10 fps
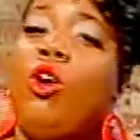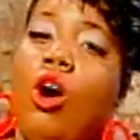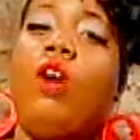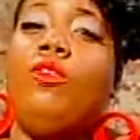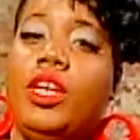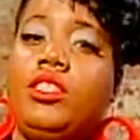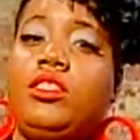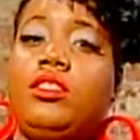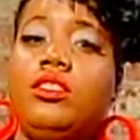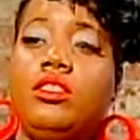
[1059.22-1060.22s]

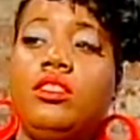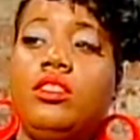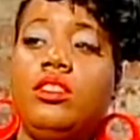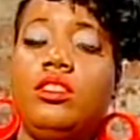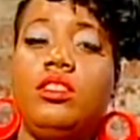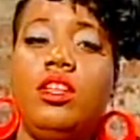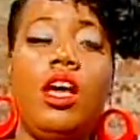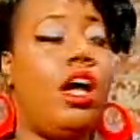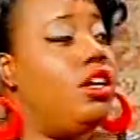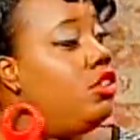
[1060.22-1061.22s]
chorus,
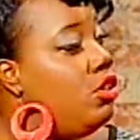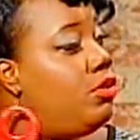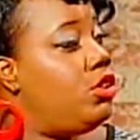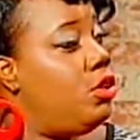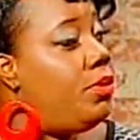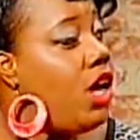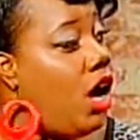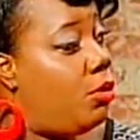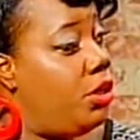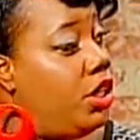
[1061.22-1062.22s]
you're a stupid
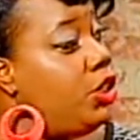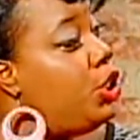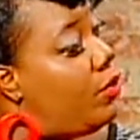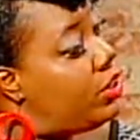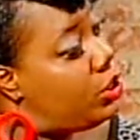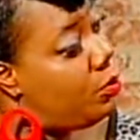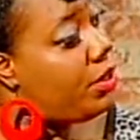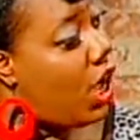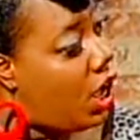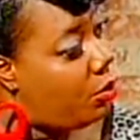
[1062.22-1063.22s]
hoe. You're a
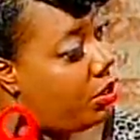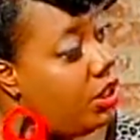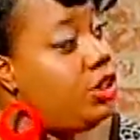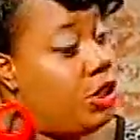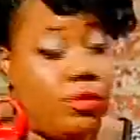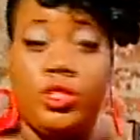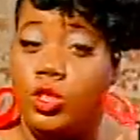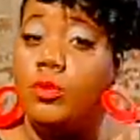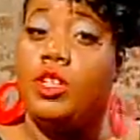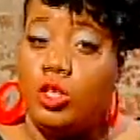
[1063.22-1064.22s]
stupid hoe. You're a
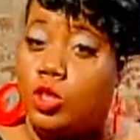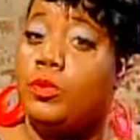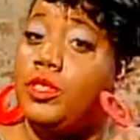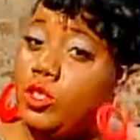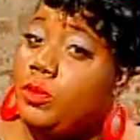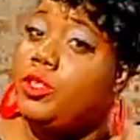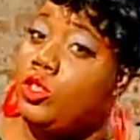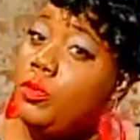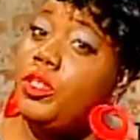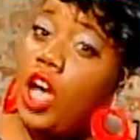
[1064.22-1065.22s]
stupid hoe. Stupid, stupid,
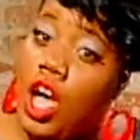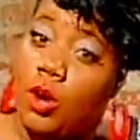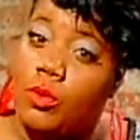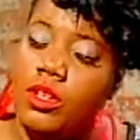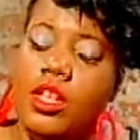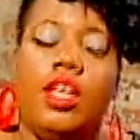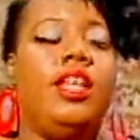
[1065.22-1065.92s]
stupid hoe.